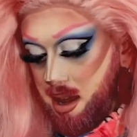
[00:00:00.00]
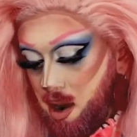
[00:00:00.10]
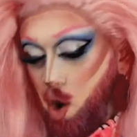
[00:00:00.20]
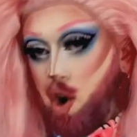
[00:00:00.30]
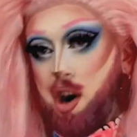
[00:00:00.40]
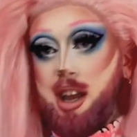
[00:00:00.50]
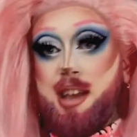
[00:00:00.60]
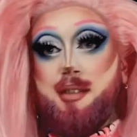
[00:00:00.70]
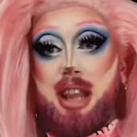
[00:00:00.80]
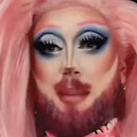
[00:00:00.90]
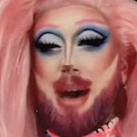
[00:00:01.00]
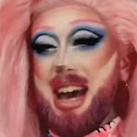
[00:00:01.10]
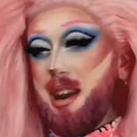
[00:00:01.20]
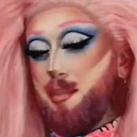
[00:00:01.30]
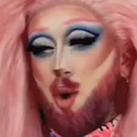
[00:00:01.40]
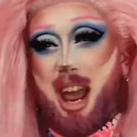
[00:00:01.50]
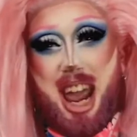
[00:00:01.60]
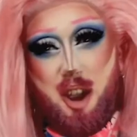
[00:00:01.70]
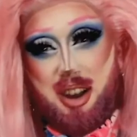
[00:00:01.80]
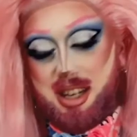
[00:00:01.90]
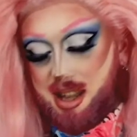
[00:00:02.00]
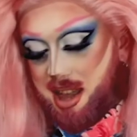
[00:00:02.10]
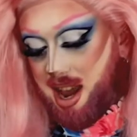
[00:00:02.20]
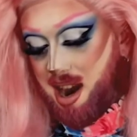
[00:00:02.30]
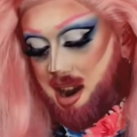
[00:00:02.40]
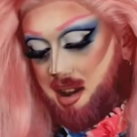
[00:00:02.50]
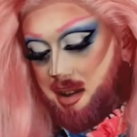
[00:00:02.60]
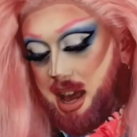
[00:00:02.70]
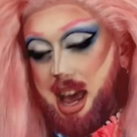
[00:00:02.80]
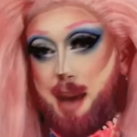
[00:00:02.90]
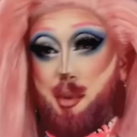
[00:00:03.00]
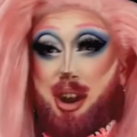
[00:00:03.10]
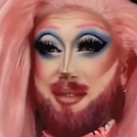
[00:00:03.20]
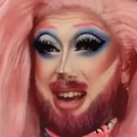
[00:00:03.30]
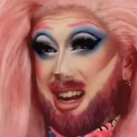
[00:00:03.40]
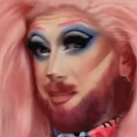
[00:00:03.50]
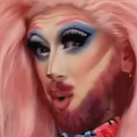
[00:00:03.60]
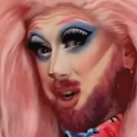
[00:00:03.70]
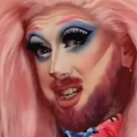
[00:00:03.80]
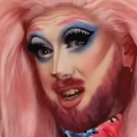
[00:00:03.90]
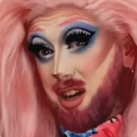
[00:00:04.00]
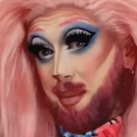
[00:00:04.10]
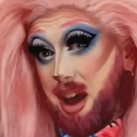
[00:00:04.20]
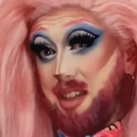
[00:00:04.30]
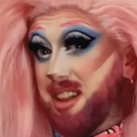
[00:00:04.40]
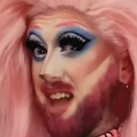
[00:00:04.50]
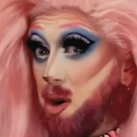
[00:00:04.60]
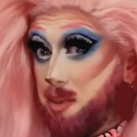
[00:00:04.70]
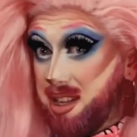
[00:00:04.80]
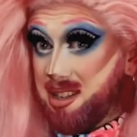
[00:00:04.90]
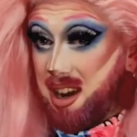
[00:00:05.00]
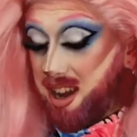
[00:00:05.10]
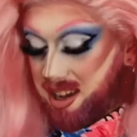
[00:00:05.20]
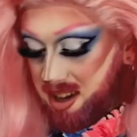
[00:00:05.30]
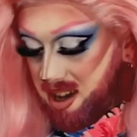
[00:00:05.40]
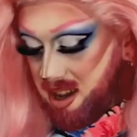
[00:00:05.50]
Or even like padded more hair into there, or even had a ponytail coming out. I think that would have been stunning.